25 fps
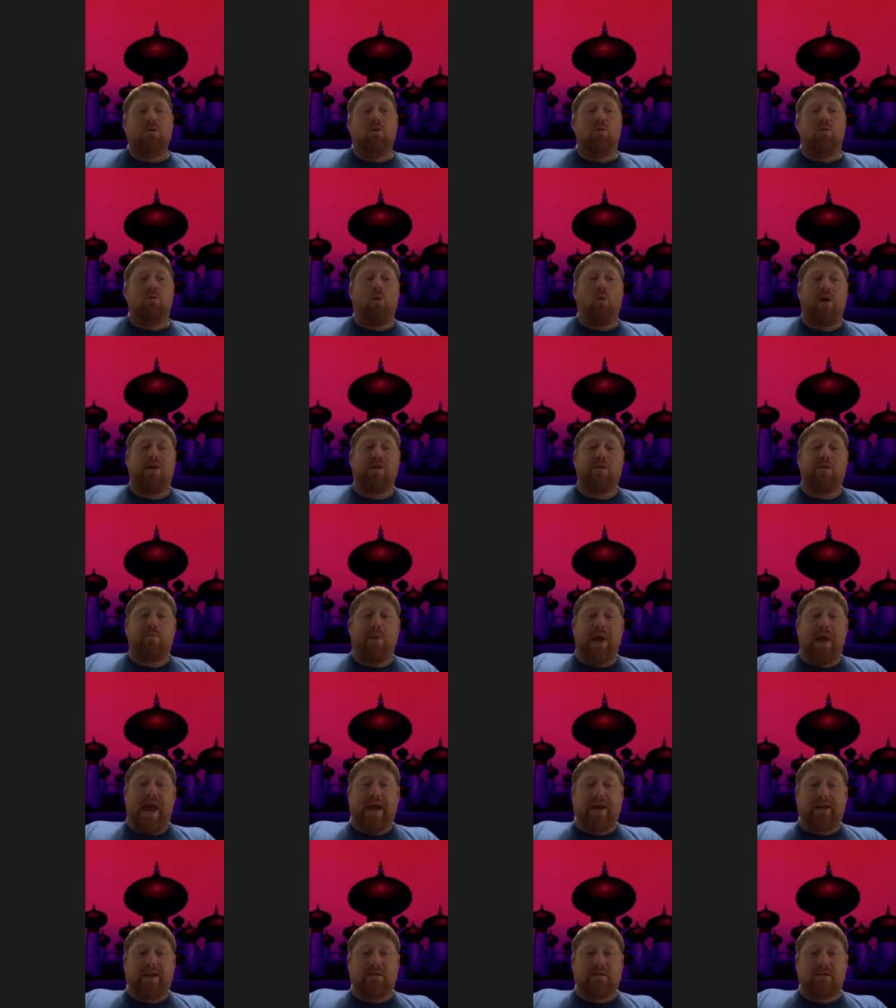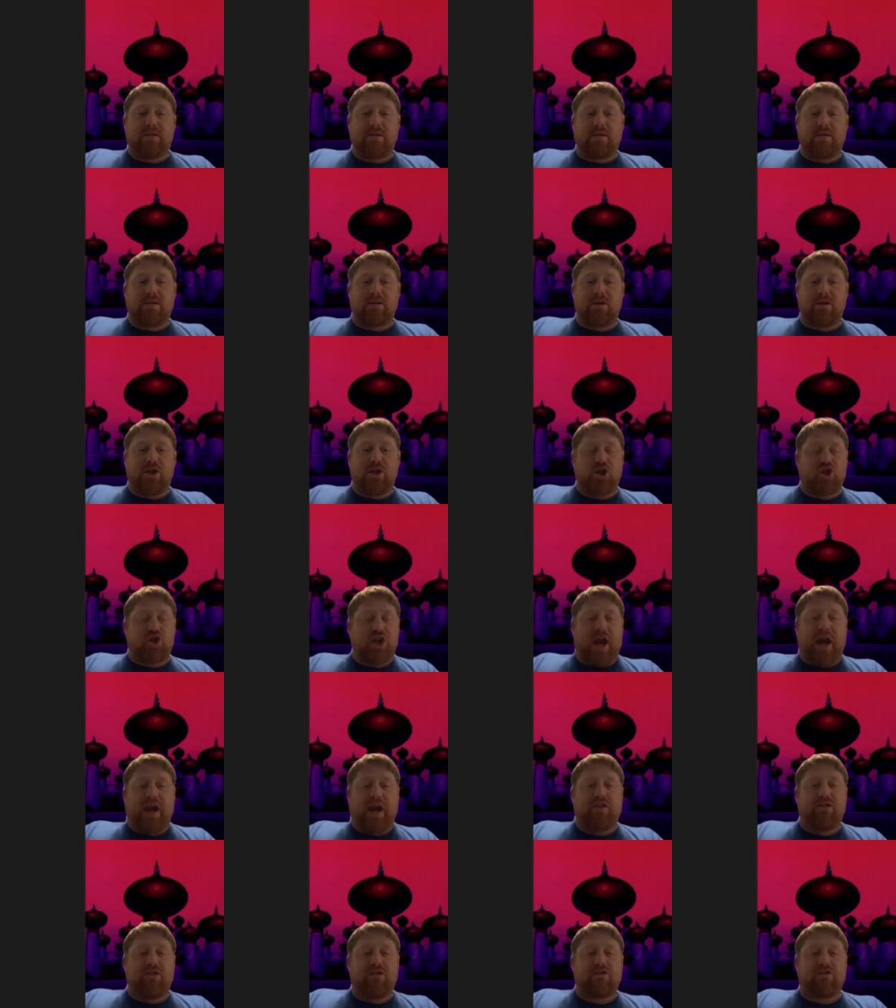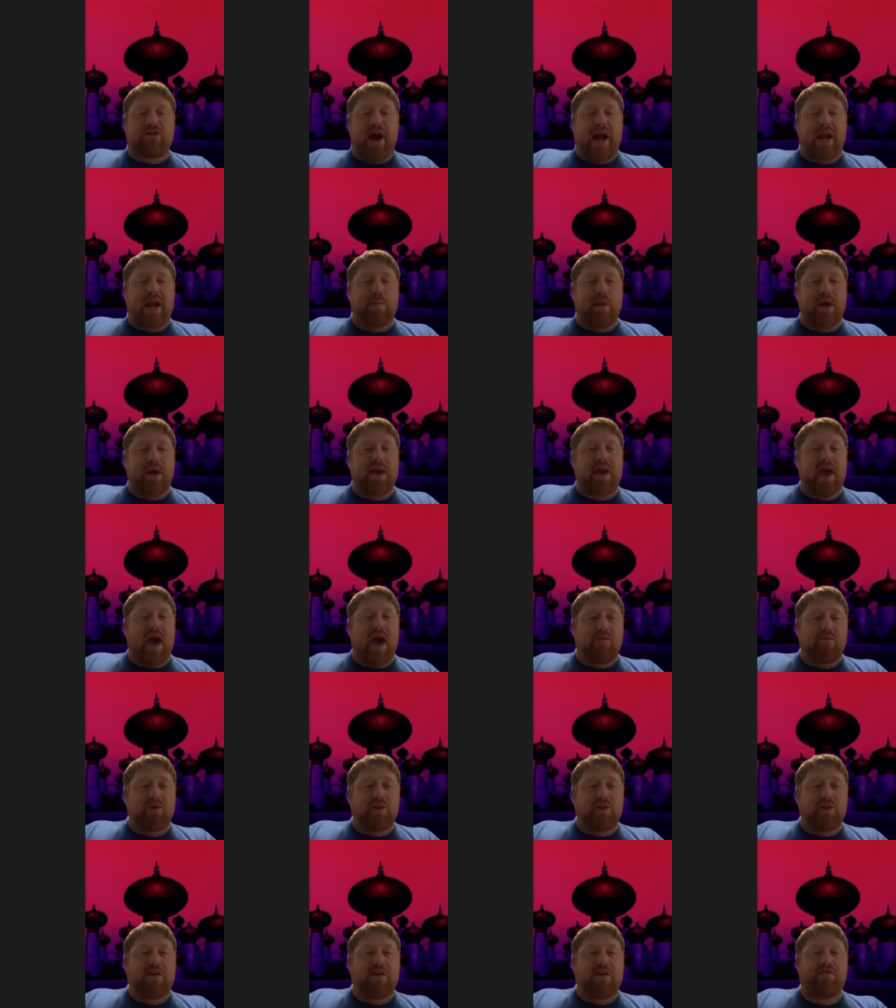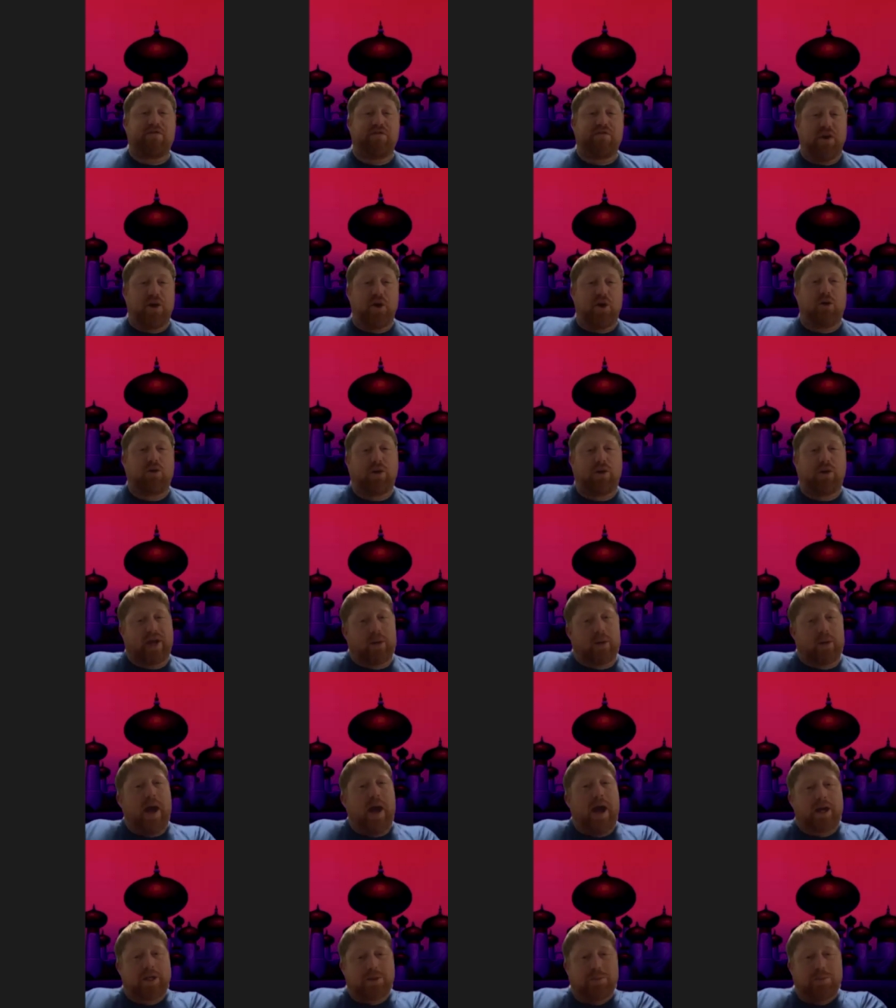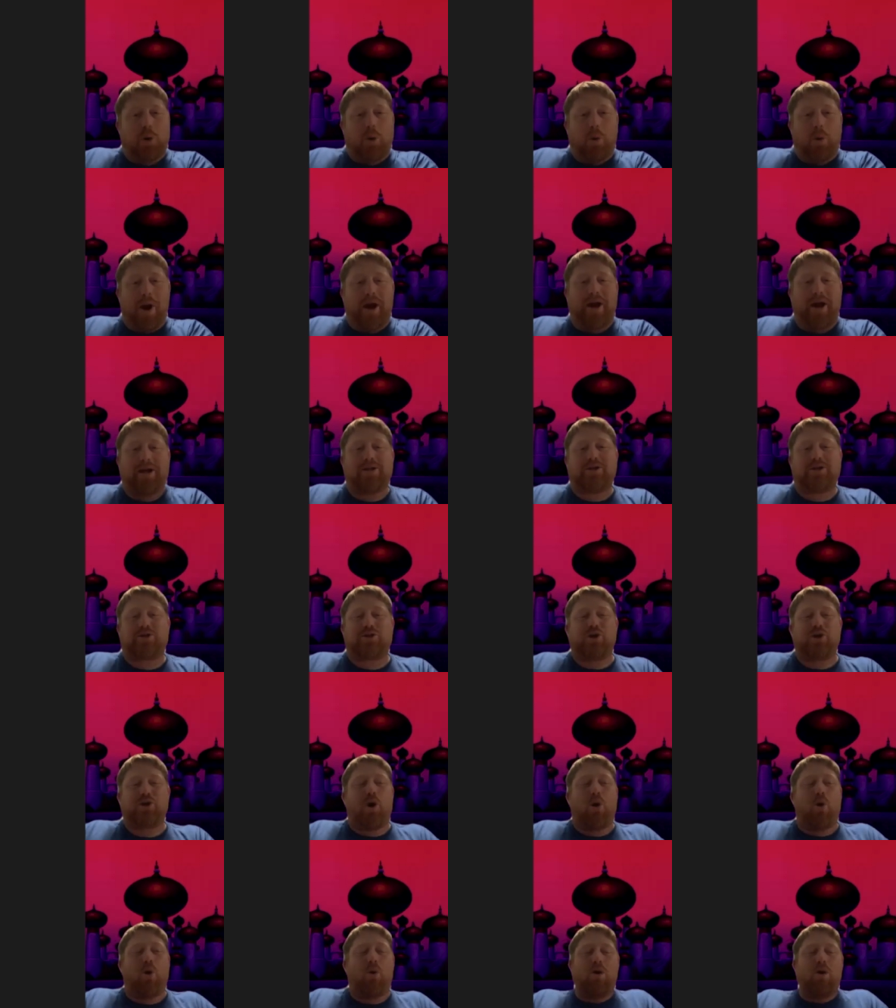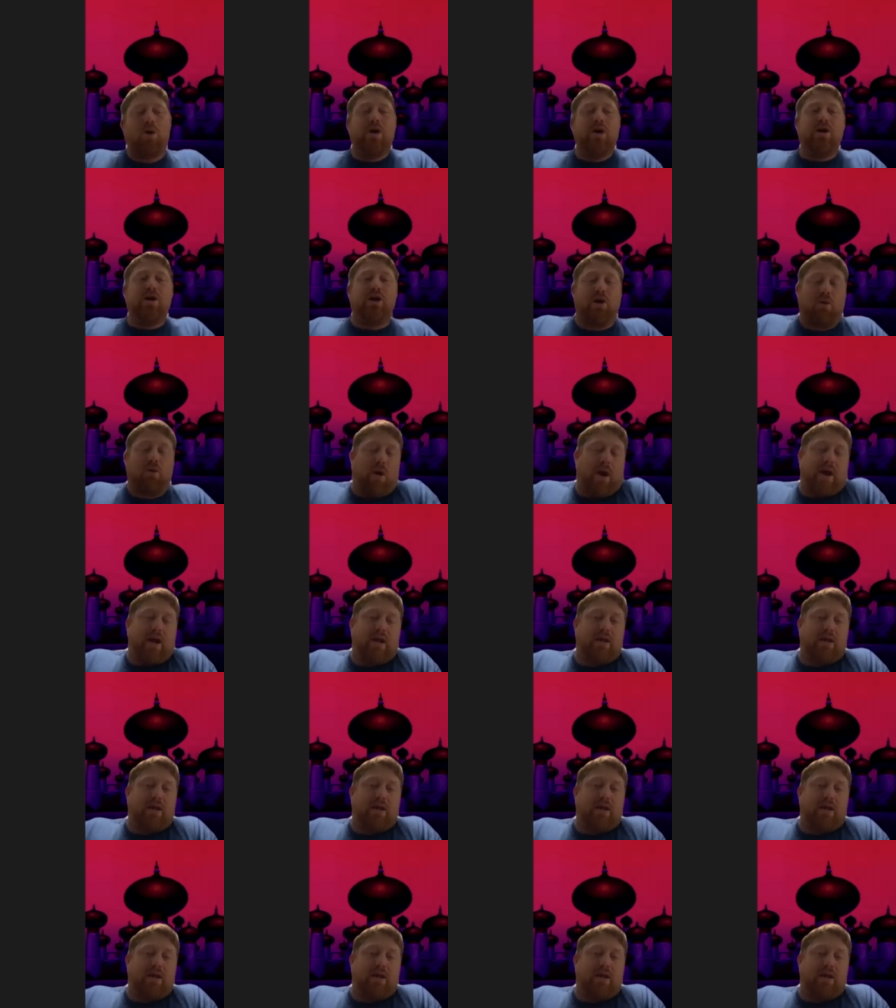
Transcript: where the bands or the chains kind of make everything feel like a maximal weight. So you're right.